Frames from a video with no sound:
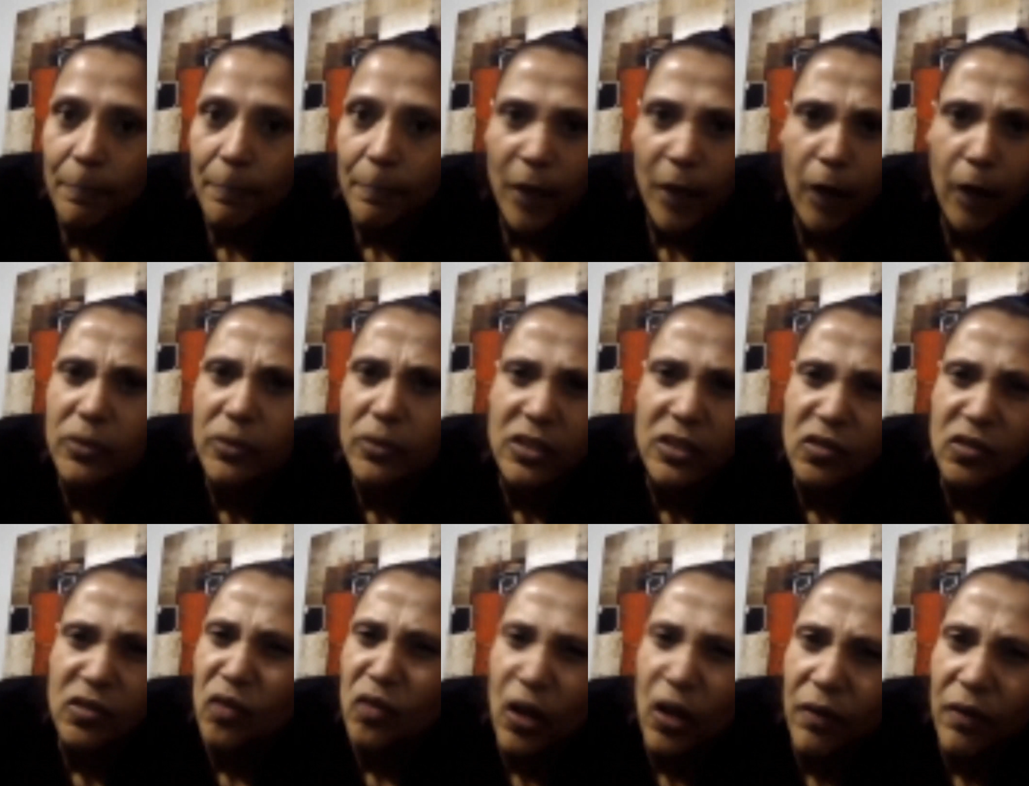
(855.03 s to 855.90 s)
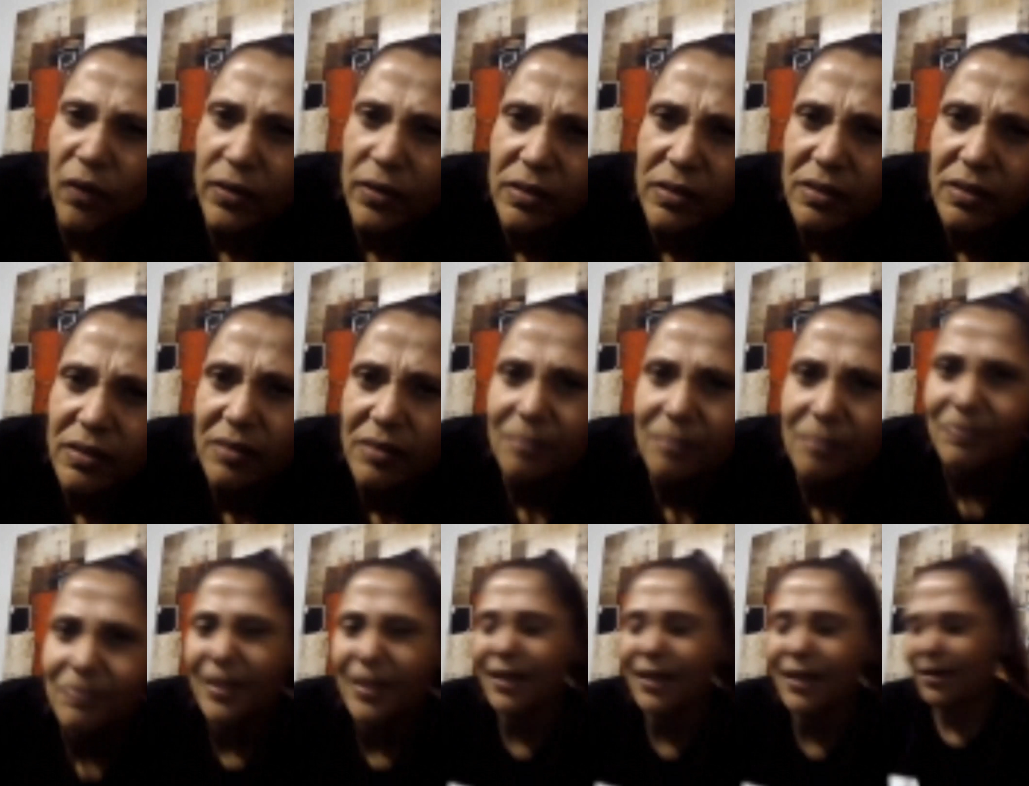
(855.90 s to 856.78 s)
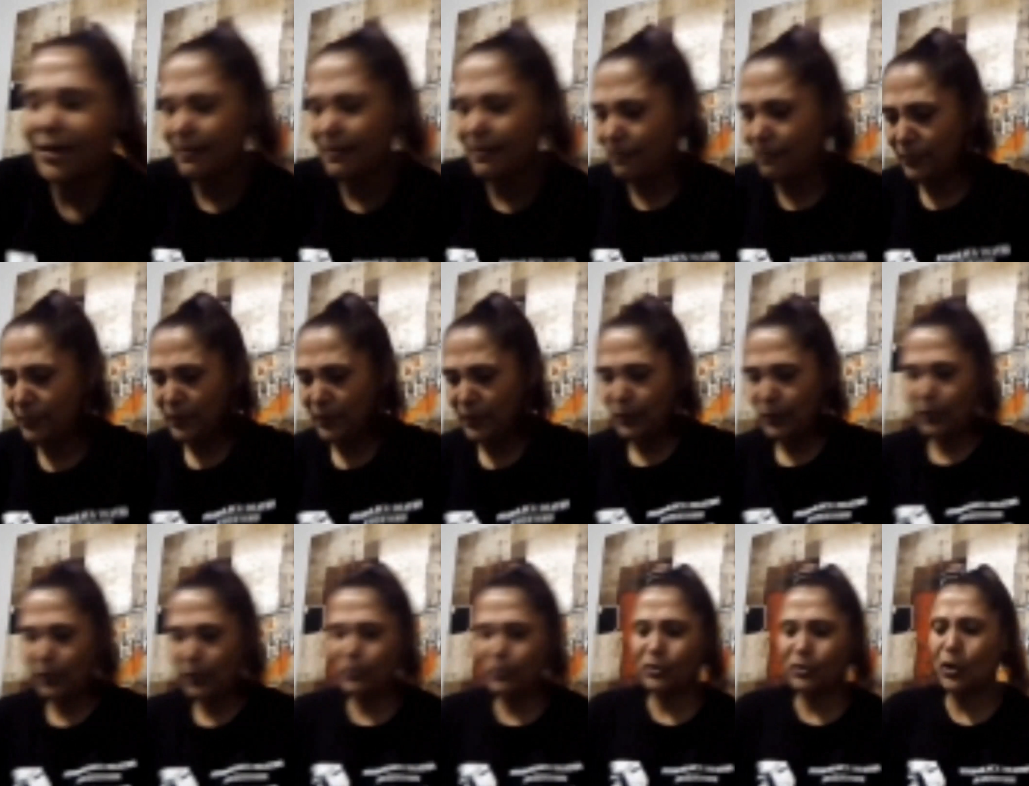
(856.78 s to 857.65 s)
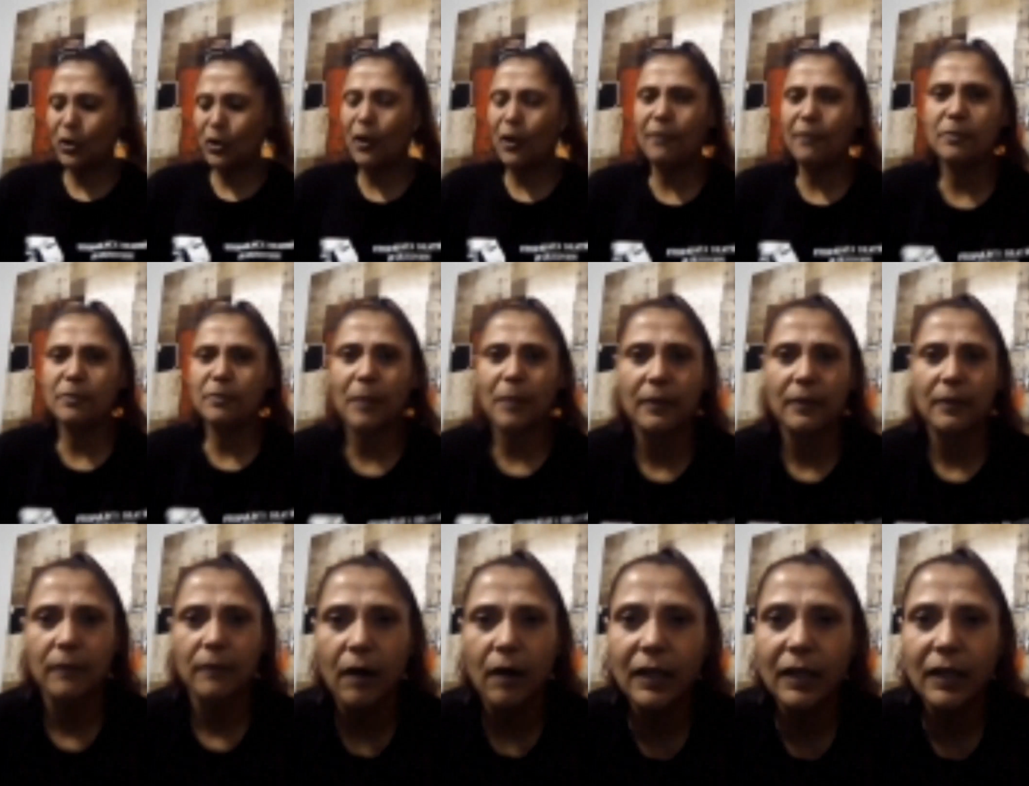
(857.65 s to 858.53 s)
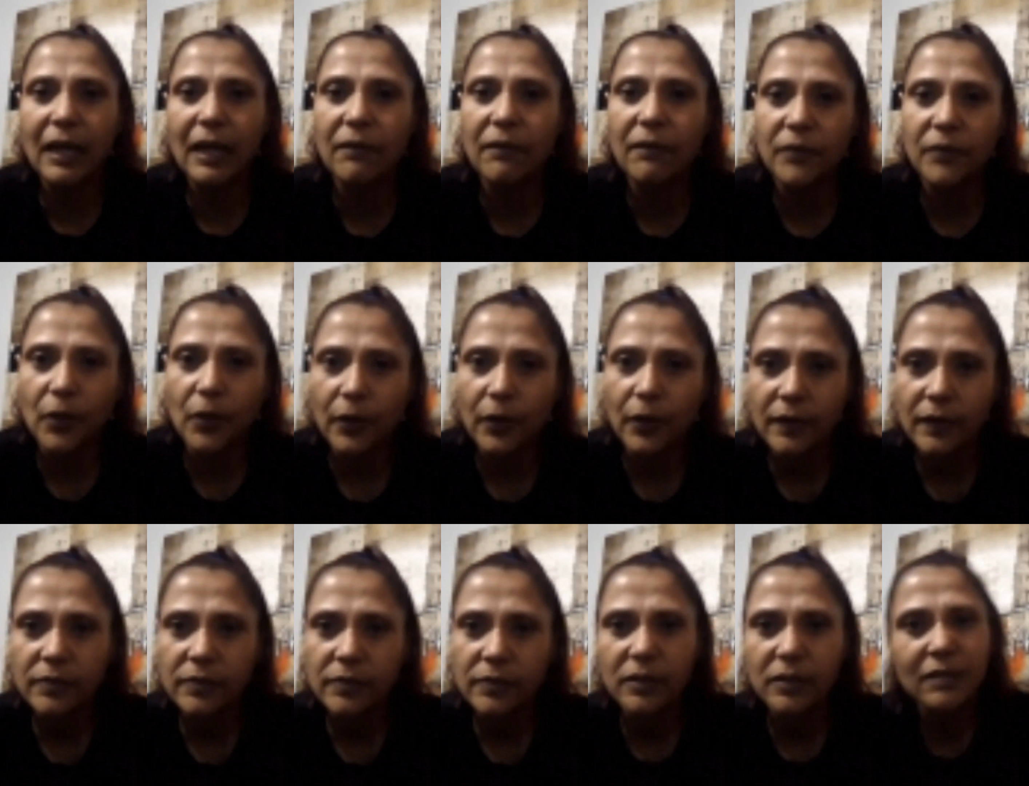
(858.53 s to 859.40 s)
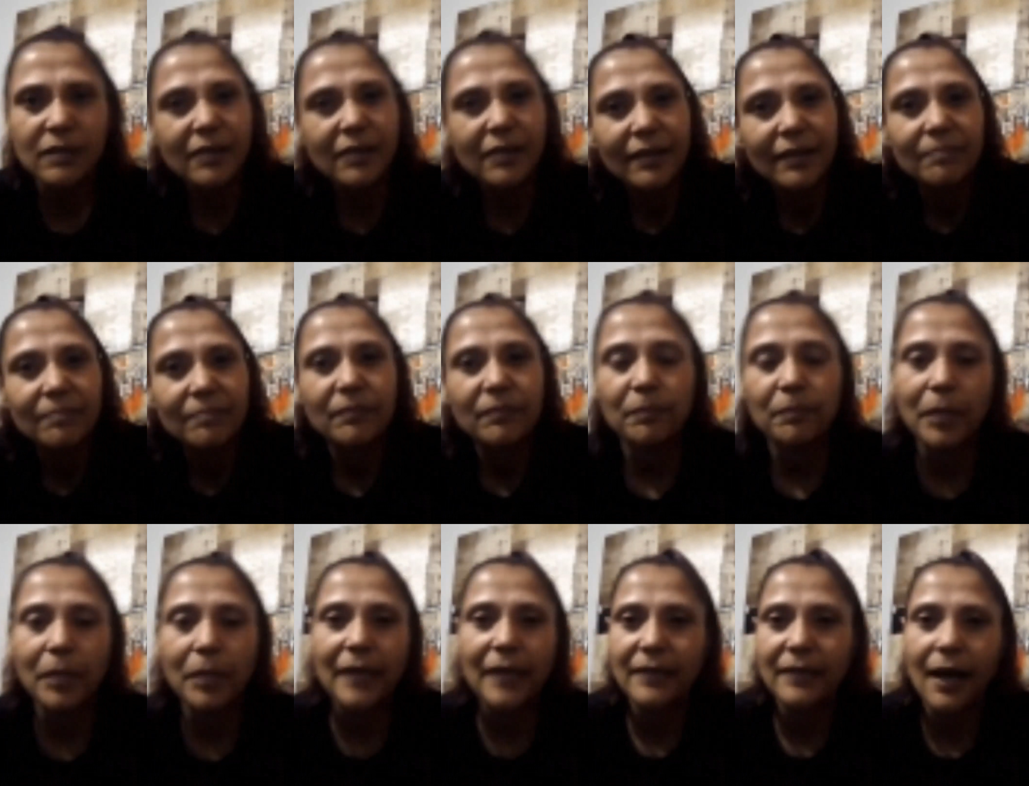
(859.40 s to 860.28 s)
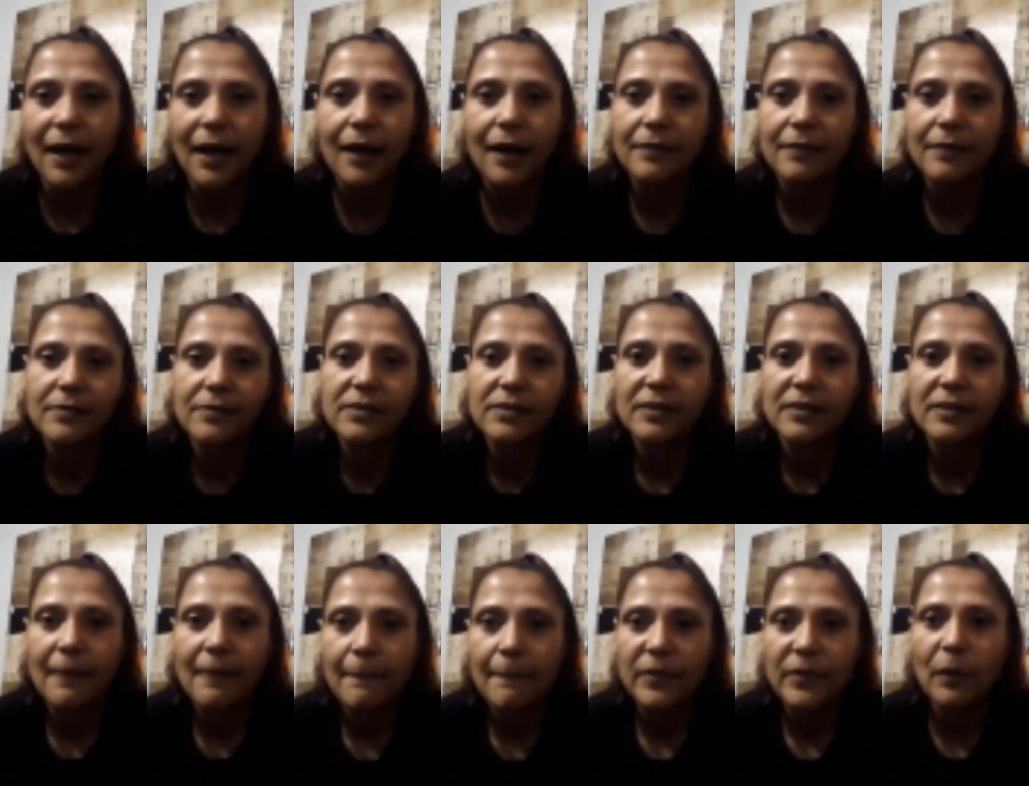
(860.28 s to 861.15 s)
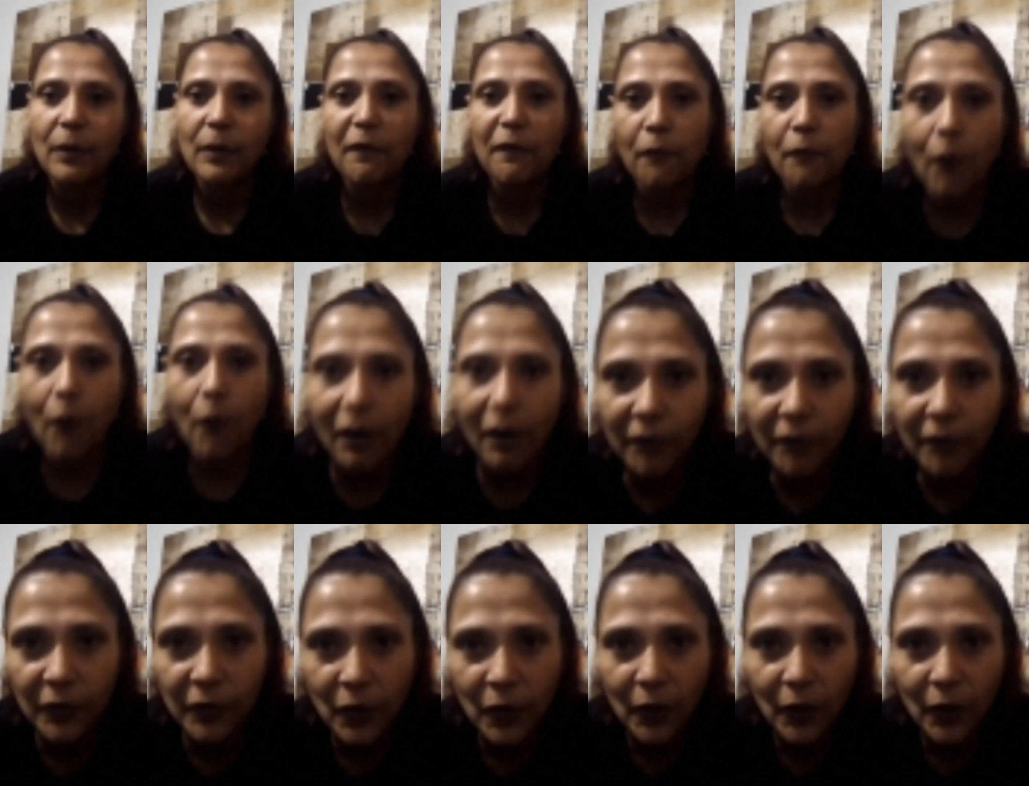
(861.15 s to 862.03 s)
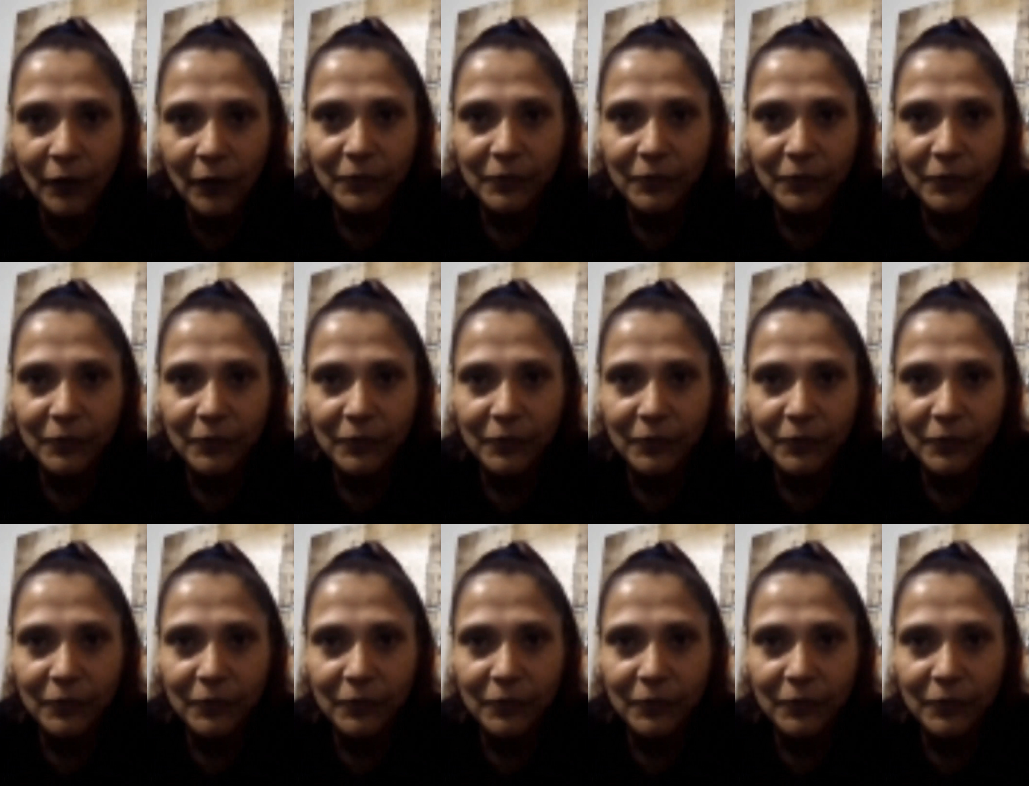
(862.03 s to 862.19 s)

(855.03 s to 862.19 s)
I was just nervous. Yeah, it was nerves, but I love nerves because I play darts. So I thrive on nerves.